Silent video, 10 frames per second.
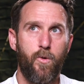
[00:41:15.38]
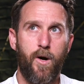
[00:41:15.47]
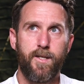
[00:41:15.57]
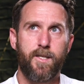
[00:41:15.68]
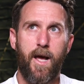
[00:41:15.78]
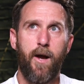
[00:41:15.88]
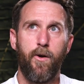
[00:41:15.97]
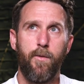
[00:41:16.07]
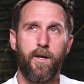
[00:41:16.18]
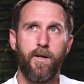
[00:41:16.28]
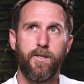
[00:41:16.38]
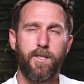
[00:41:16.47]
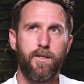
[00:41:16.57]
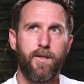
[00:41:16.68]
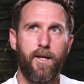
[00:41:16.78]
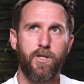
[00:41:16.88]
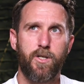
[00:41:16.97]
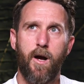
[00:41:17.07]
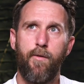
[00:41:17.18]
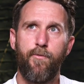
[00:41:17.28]
quite scary because they
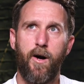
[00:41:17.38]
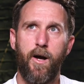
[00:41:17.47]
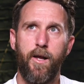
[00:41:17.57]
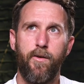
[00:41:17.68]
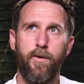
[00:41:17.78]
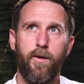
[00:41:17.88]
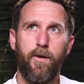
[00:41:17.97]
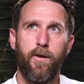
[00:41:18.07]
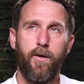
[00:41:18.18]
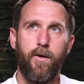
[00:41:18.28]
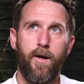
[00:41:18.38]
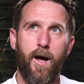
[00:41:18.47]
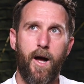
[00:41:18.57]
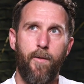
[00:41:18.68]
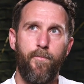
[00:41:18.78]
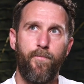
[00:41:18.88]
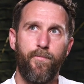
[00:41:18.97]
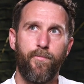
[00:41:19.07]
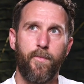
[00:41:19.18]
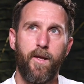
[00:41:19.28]
just can't find,
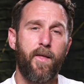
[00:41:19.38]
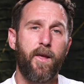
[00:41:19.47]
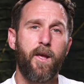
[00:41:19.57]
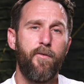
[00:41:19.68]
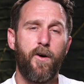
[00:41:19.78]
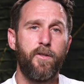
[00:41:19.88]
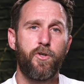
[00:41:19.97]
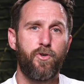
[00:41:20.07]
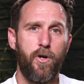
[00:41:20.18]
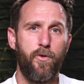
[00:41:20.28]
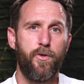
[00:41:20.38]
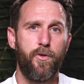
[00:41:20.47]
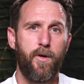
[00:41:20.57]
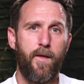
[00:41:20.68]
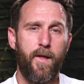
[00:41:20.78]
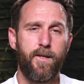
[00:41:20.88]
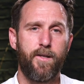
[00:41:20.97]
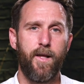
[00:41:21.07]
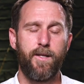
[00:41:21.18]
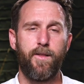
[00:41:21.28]
um, yeah, they can't find the truth. And they,
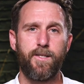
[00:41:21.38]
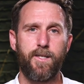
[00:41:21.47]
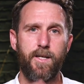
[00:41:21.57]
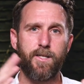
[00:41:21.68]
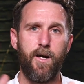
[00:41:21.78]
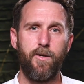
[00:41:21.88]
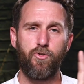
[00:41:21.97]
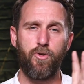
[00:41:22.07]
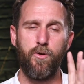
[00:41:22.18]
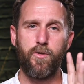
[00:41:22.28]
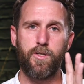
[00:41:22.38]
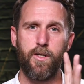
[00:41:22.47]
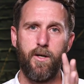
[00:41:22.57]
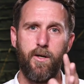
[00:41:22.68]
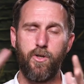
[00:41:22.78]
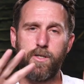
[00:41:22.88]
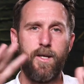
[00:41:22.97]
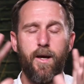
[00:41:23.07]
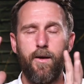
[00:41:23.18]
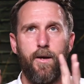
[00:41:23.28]
they, they see certain truths, just
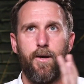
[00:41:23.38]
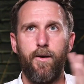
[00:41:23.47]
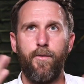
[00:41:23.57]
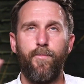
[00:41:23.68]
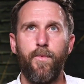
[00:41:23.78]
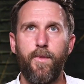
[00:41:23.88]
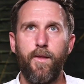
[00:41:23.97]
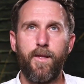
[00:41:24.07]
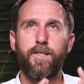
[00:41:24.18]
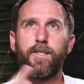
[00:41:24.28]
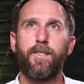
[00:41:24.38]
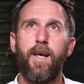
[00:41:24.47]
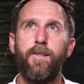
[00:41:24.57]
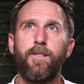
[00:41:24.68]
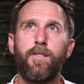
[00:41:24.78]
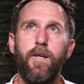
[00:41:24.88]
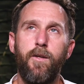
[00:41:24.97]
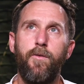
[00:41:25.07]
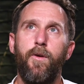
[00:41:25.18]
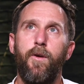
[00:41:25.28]
this sense
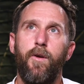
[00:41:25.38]
that